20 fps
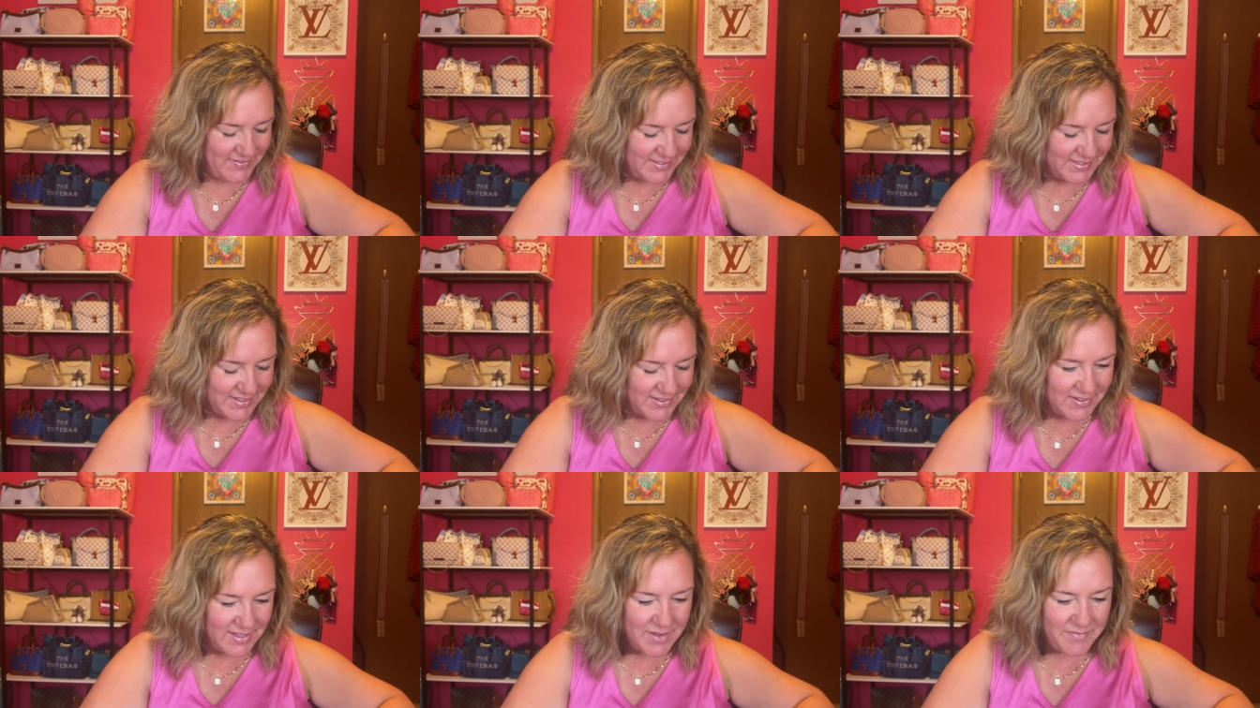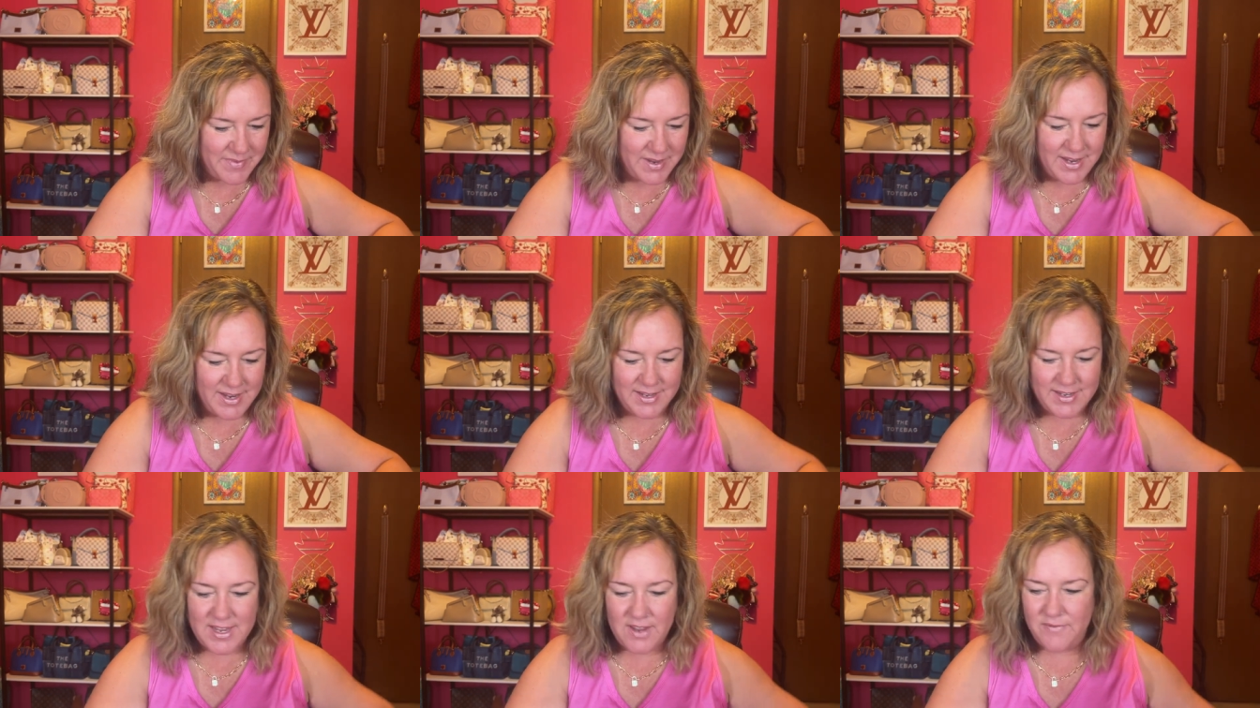so let
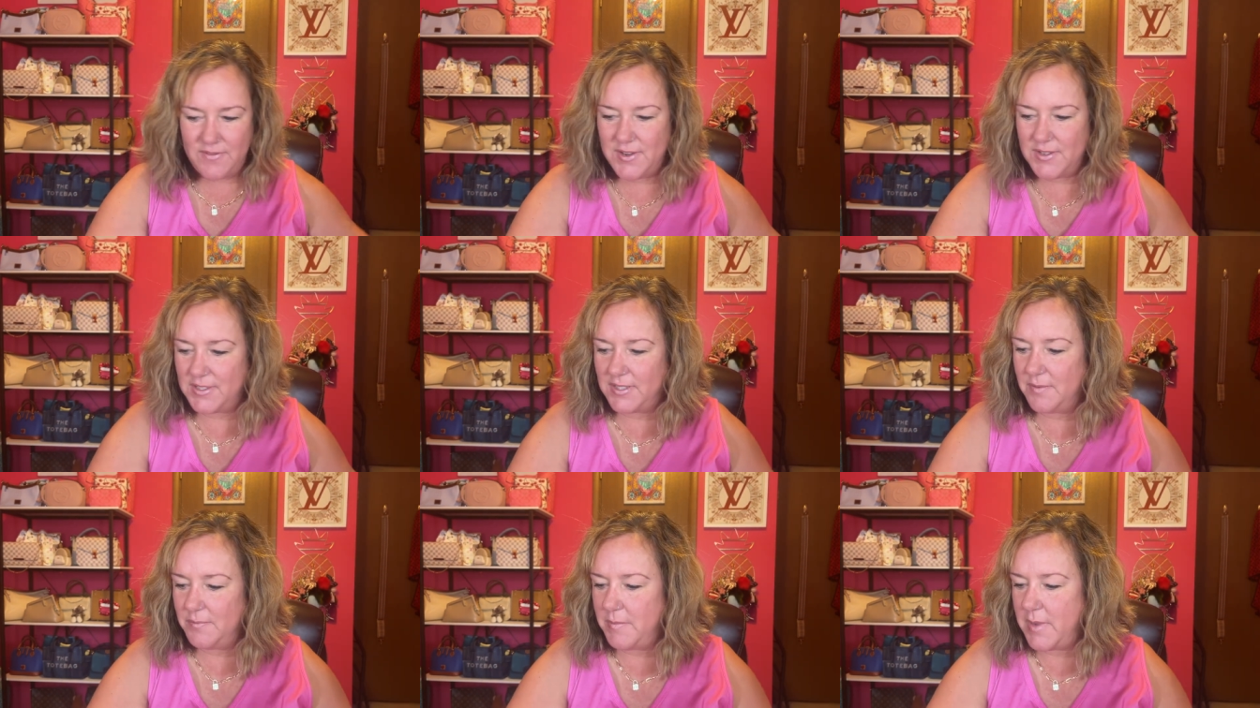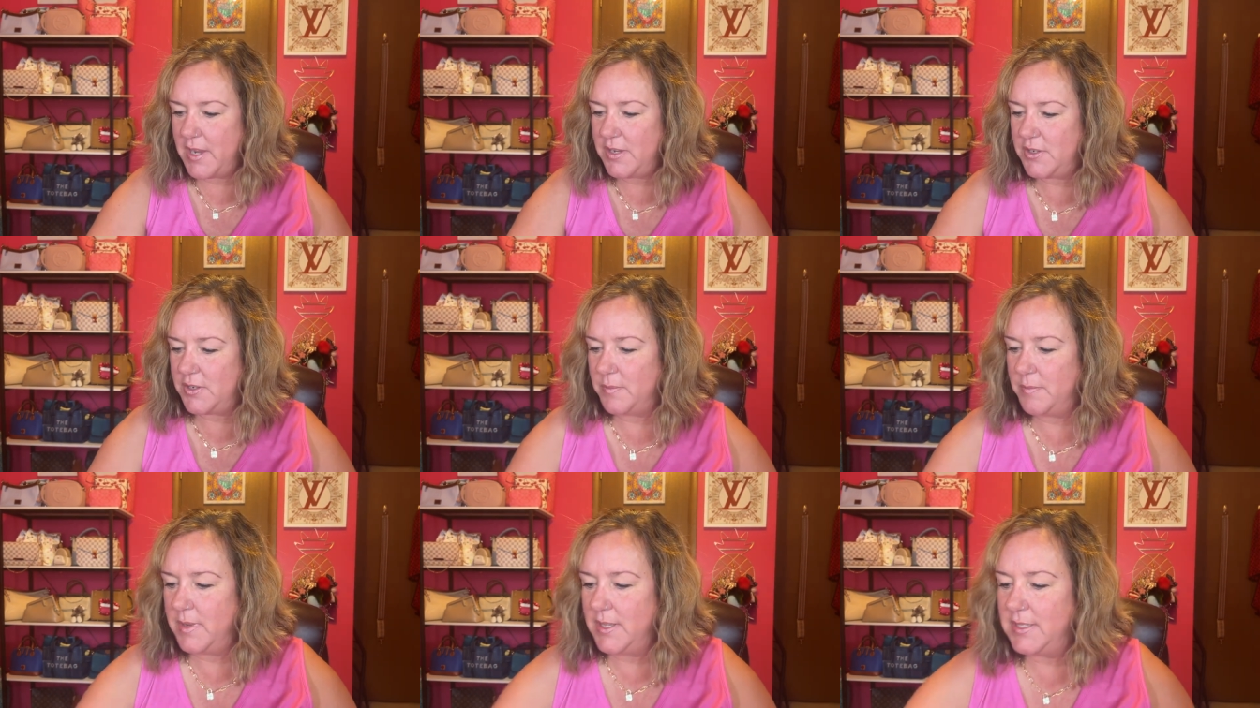me give you some
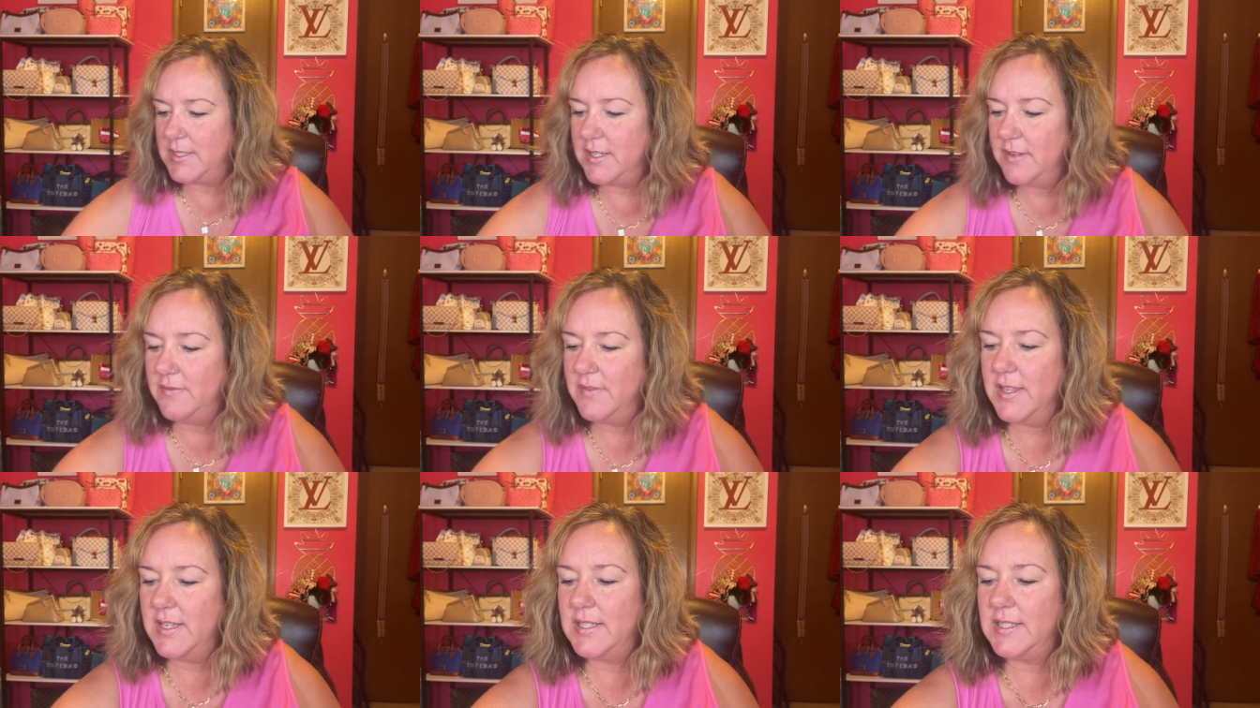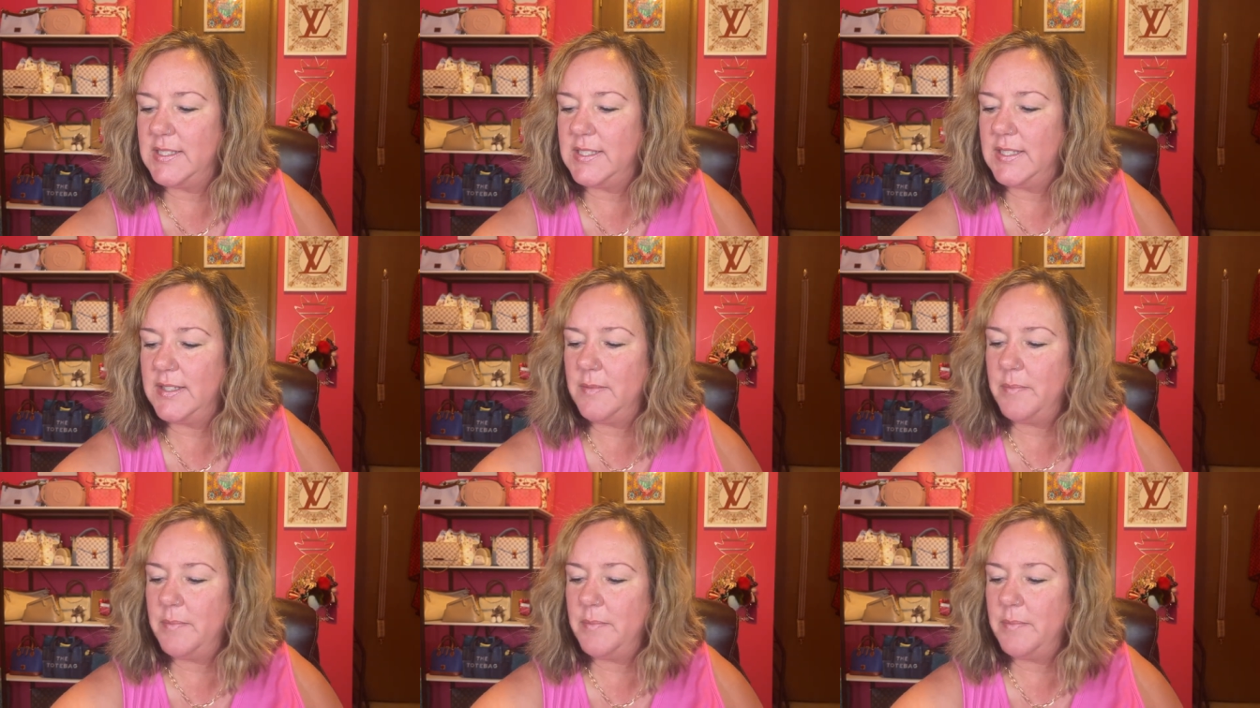measurements of this